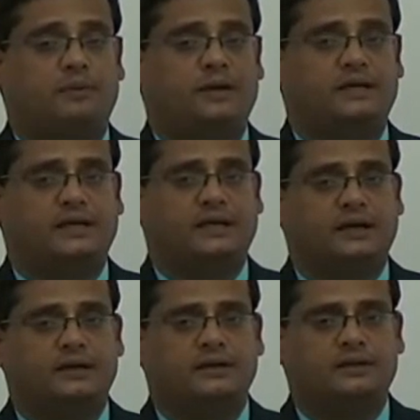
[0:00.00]
big
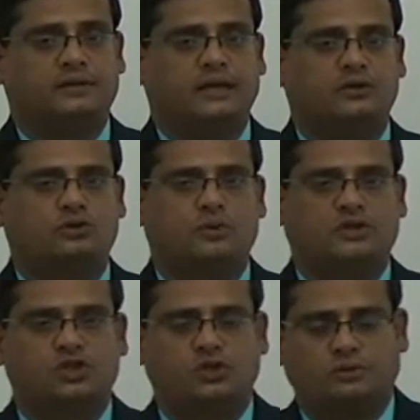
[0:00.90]
data. Thank you so
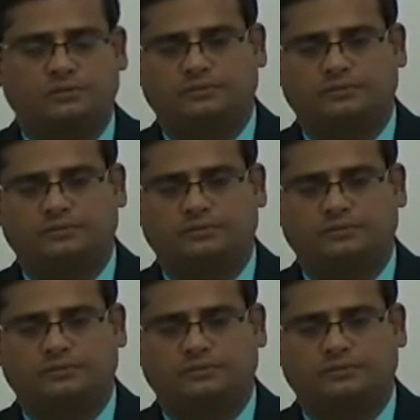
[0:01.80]
much.